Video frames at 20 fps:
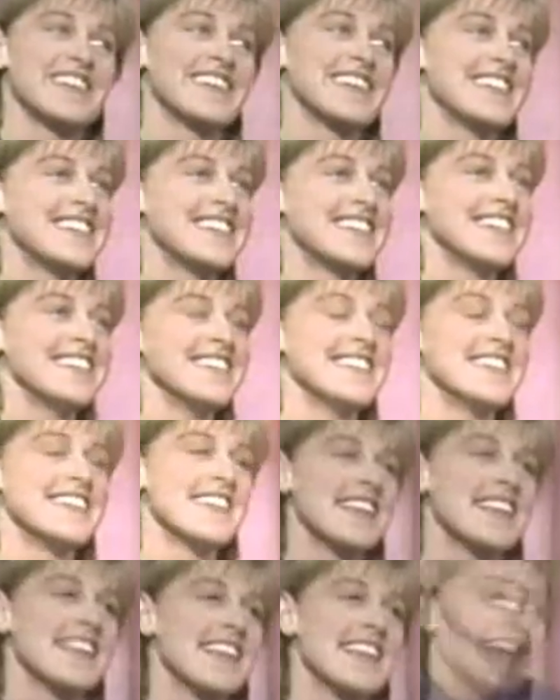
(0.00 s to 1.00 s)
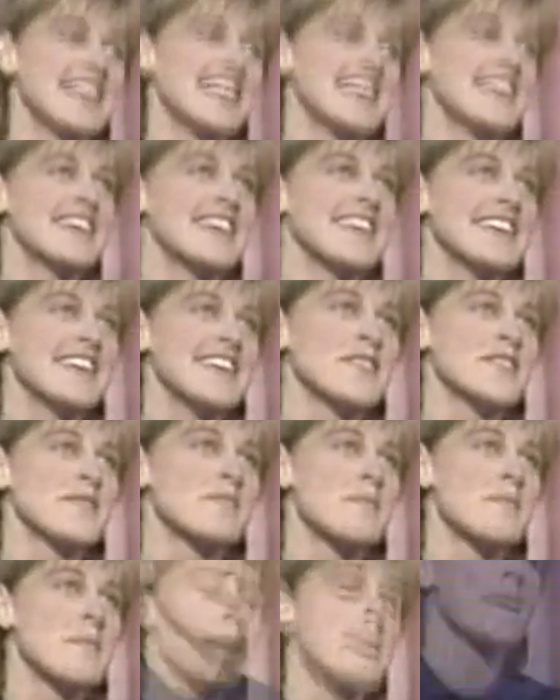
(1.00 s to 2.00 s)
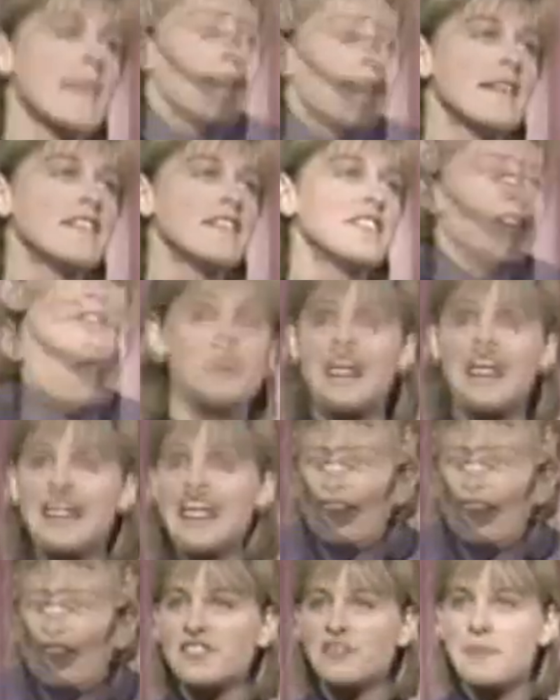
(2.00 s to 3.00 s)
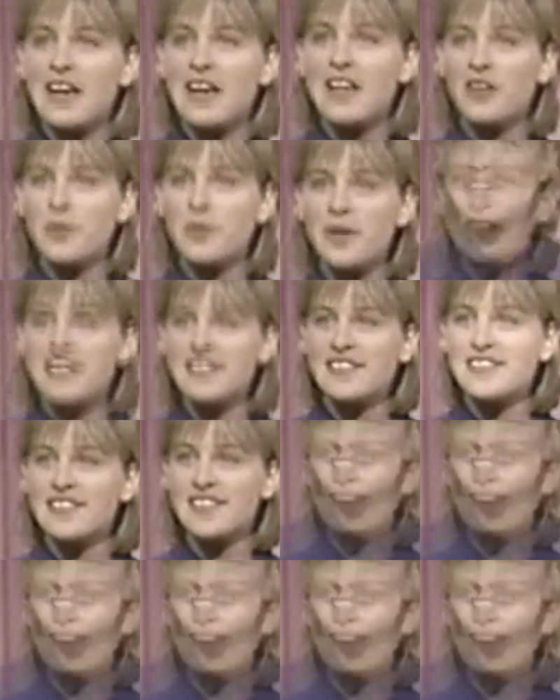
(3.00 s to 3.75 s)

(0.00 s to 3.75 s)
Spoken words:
Me too. Yeah. Do you read Hints from Heloise